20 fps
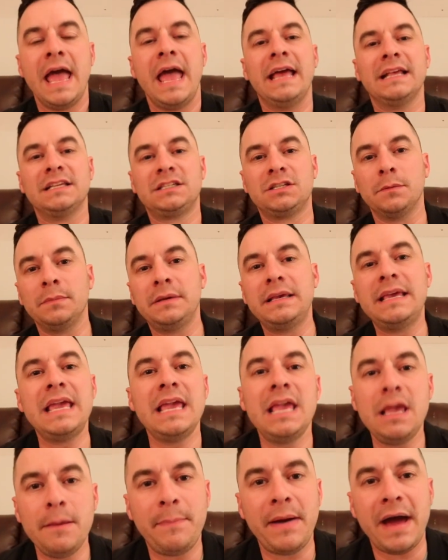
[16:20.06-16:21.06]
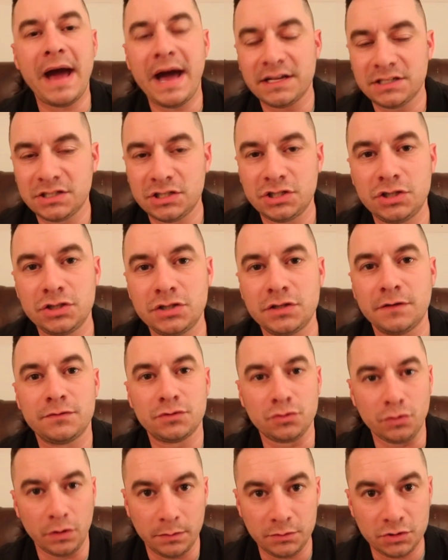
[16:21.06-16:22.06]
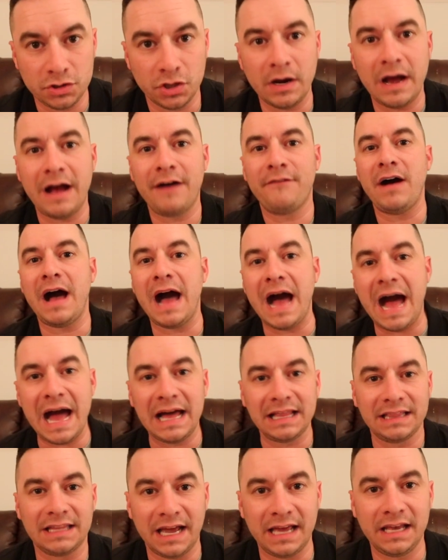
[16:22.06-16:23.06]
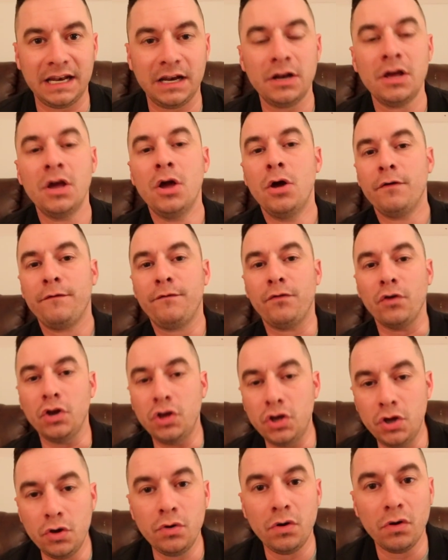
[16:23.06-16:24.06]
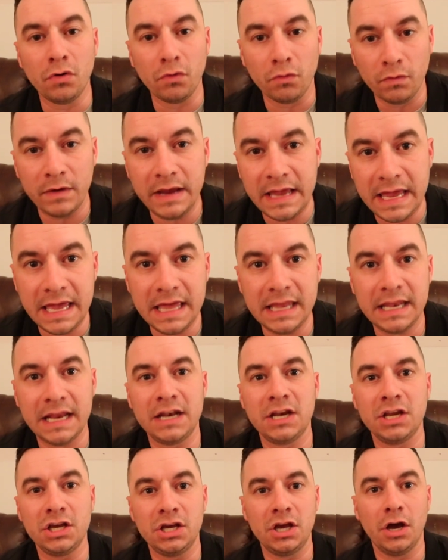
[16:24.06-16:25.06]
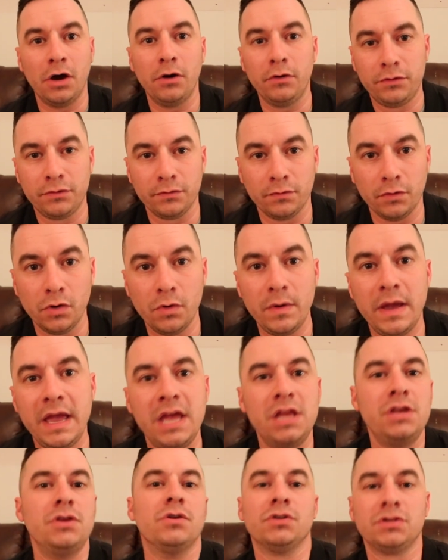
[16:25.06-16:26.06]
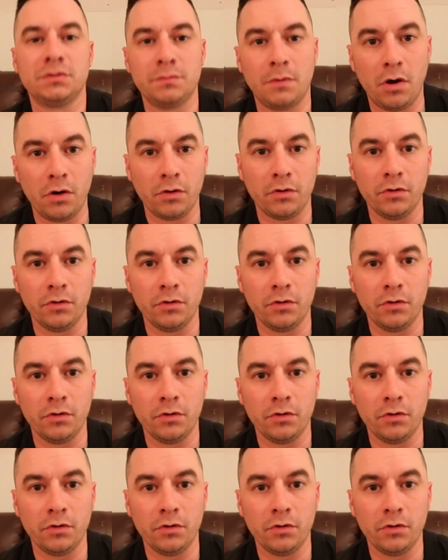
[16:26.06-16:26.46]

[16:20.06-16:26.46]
and some key passages of Scripture I've highlighted for you to read and to go through in your small